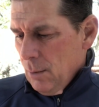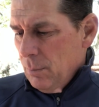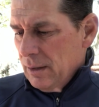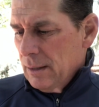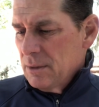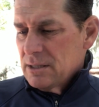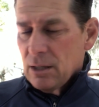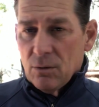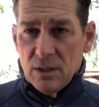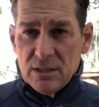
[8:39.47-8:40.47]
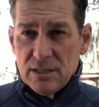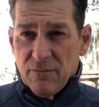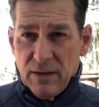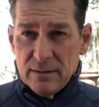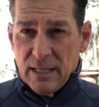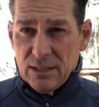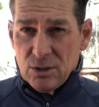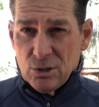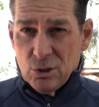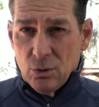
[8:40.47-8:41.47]
But let me tell you, this is a
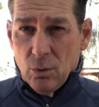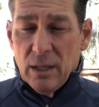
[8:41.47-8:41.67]
fantastic shoe.